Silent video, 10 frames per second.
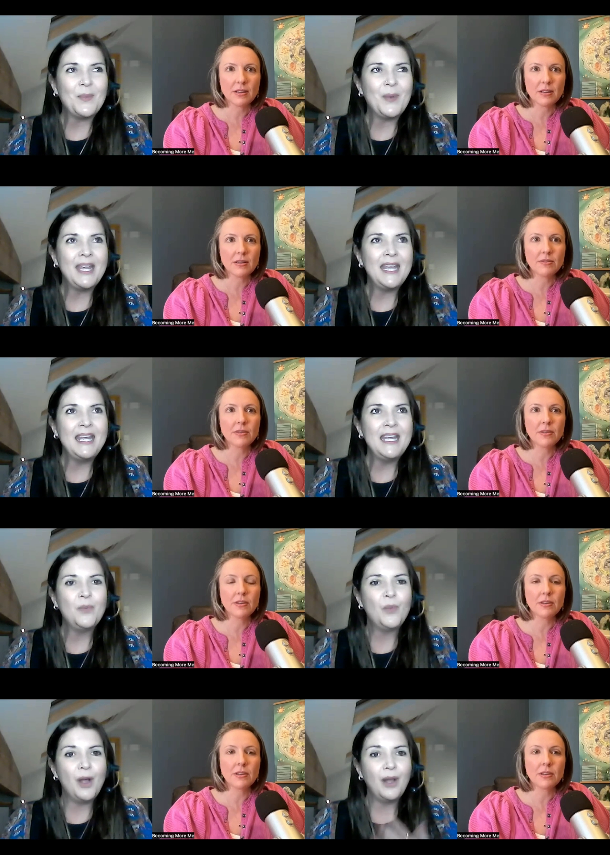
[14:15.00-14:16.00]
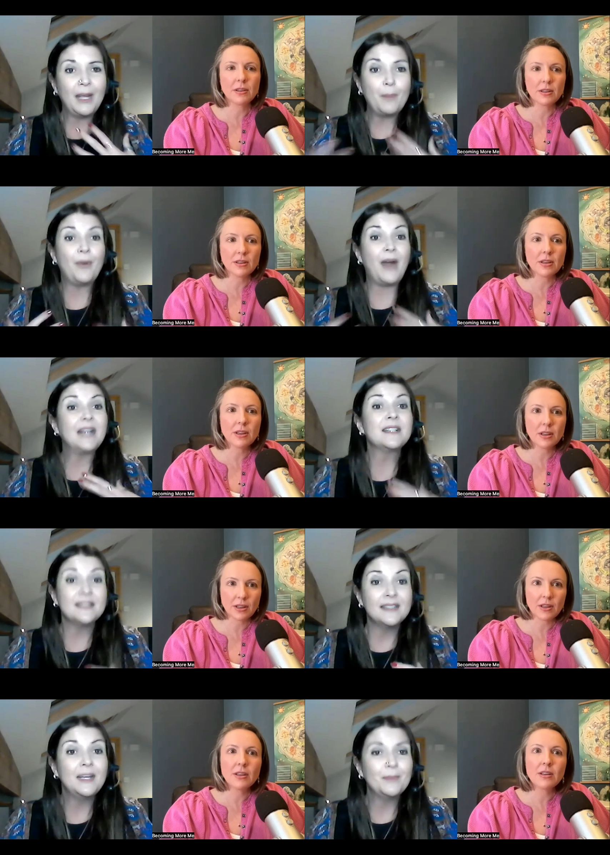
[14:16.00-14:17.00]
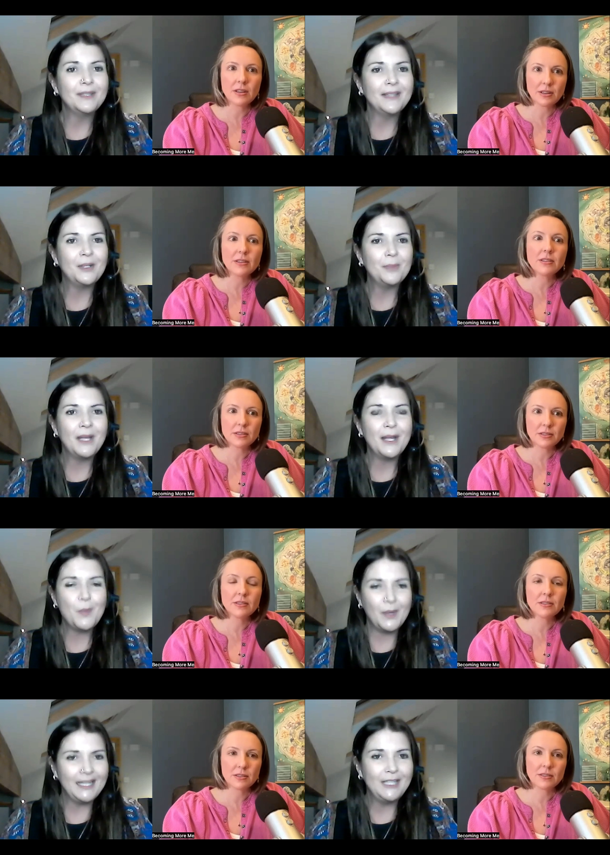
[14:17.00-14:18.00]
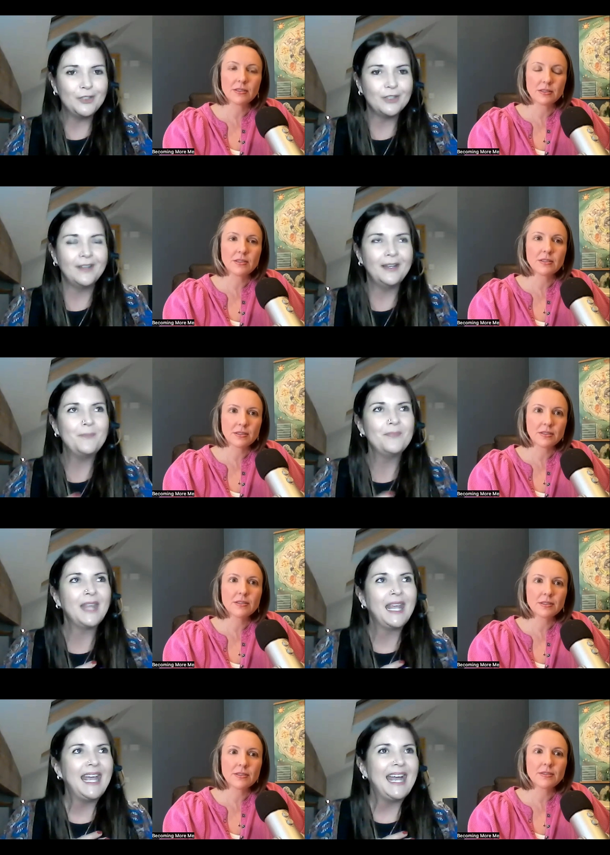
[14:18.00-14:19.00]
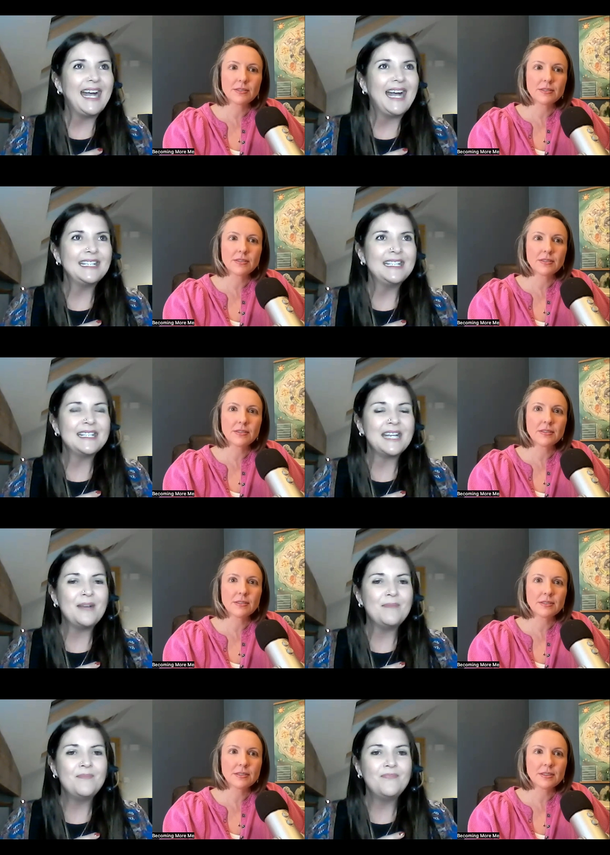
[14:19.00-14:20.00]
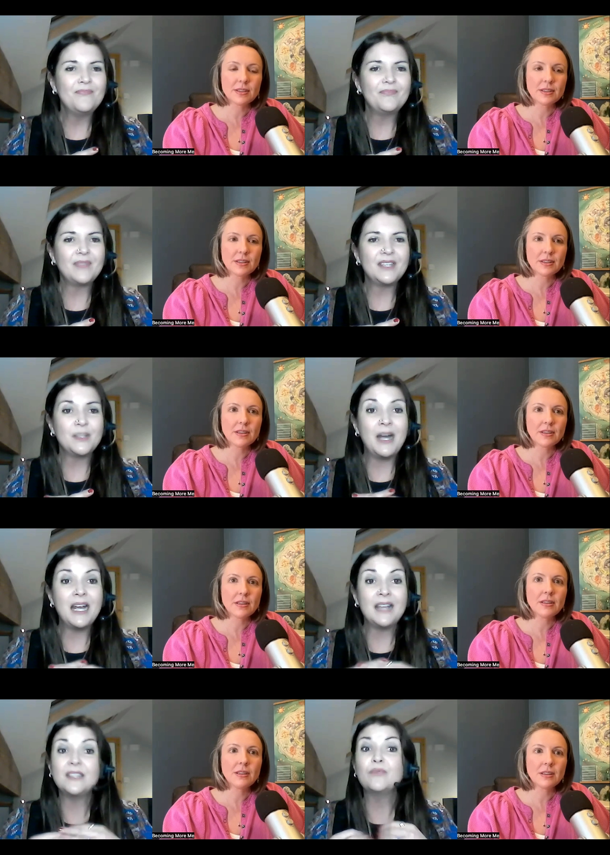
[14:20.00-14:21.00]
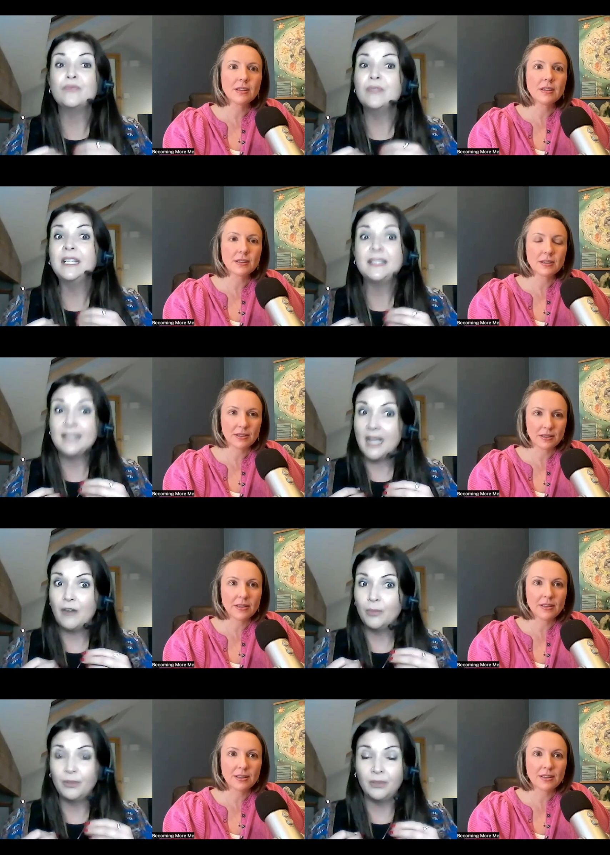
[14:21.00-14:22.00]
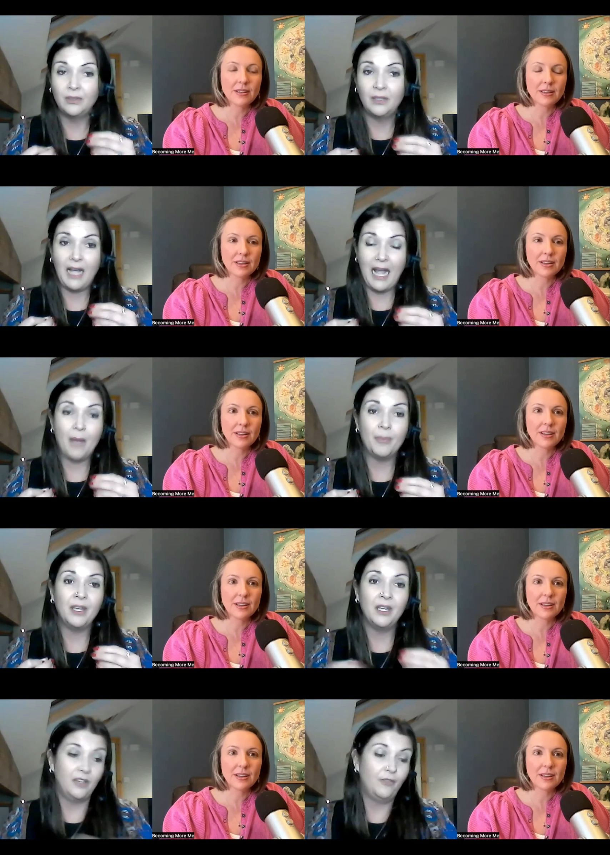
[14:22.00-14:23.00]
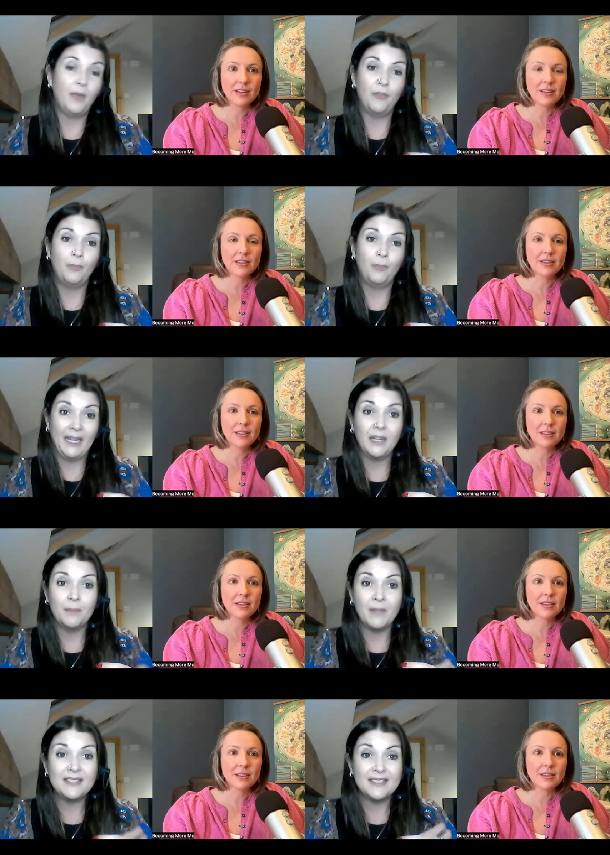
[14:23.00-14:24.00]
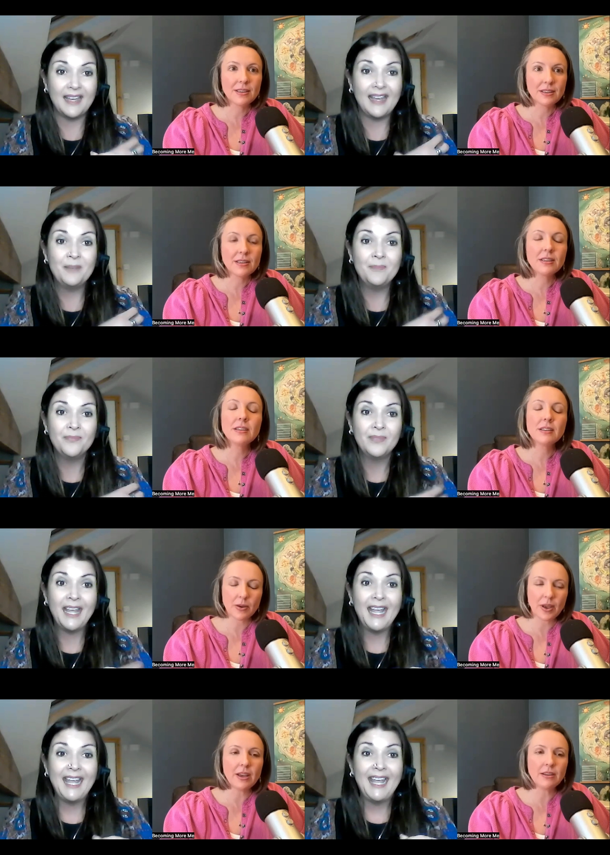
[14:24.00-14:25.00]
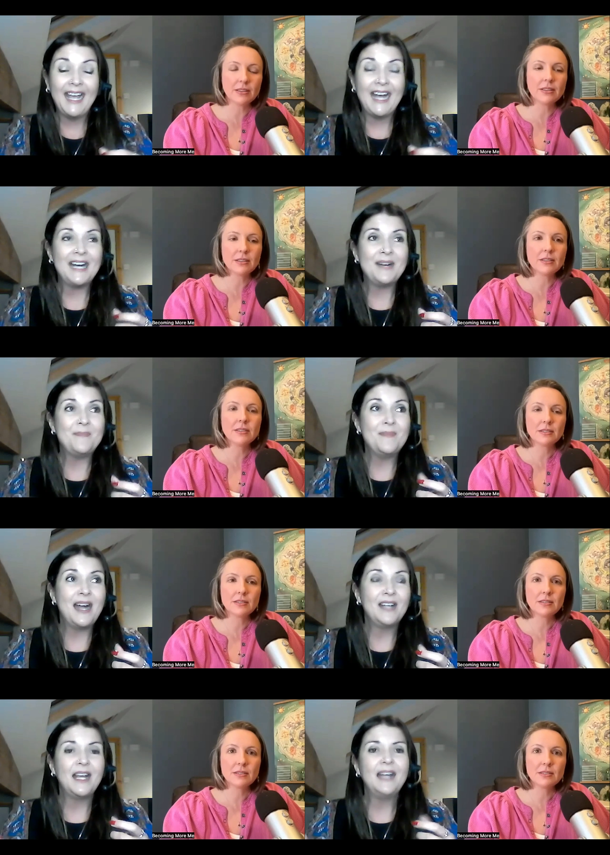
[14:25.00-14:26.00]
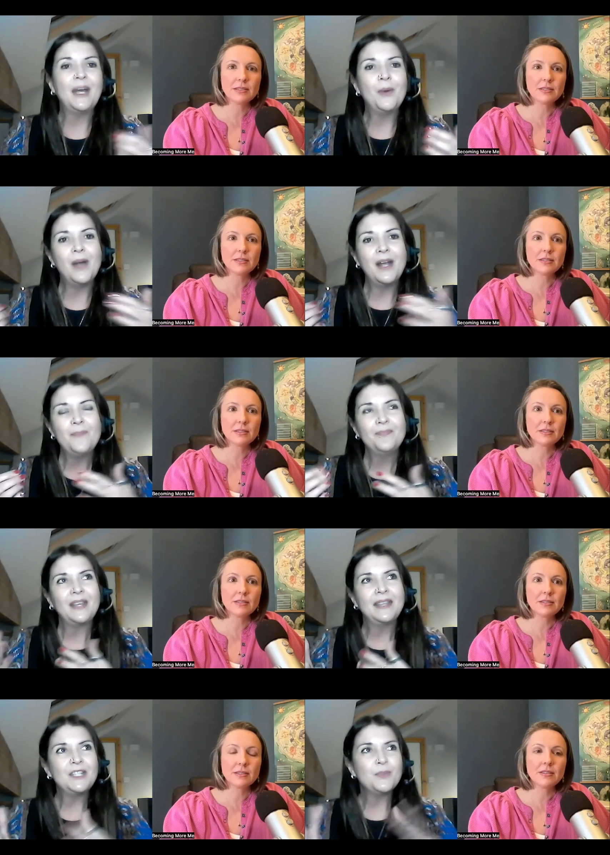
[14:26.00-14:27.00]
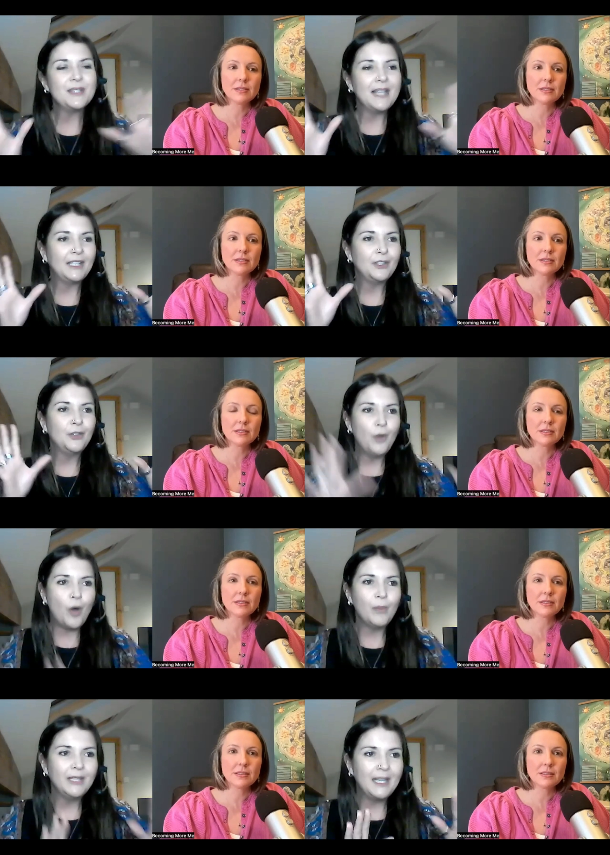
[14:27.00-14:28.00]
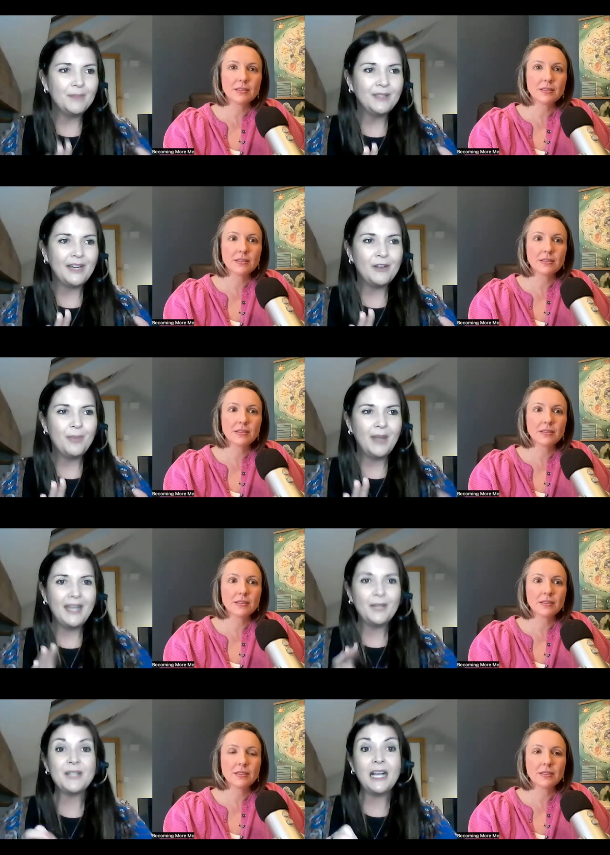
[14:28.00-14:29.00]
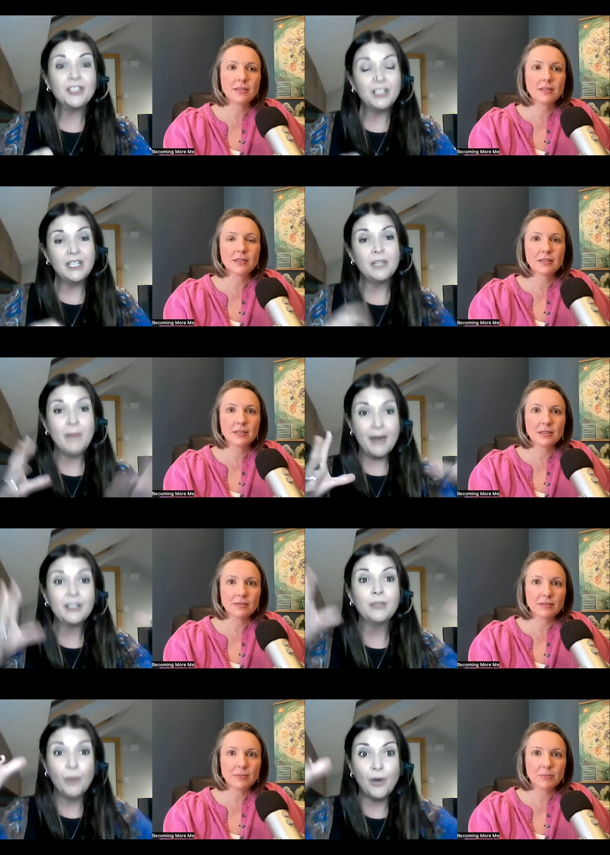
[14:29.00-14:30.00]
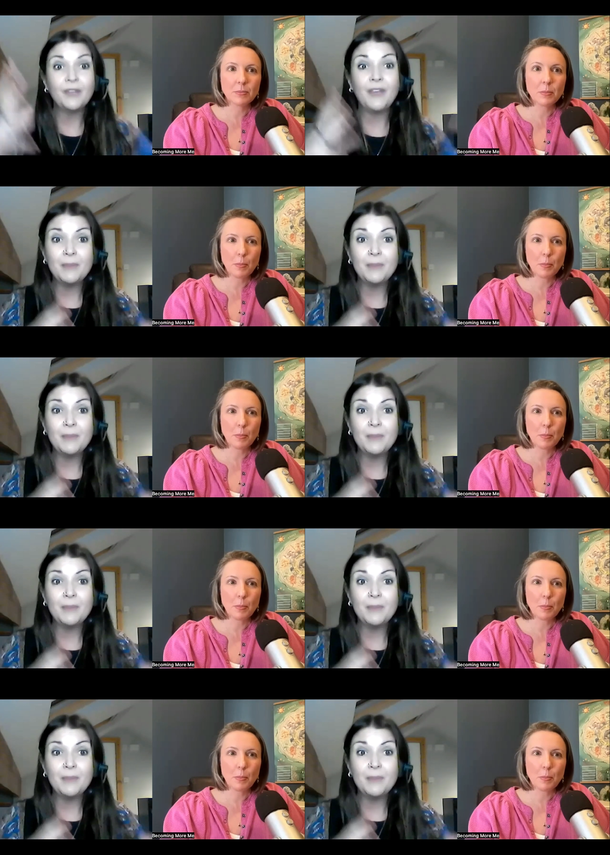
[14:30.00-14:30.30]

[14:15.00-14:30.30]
Speaker 1: we were like practicing hypnotherapy with each other. And um, so I had this really terrible habit of, of picking my skin. Okay. Um, now, this was like normal hypnotherapy. And it was actually the American Board of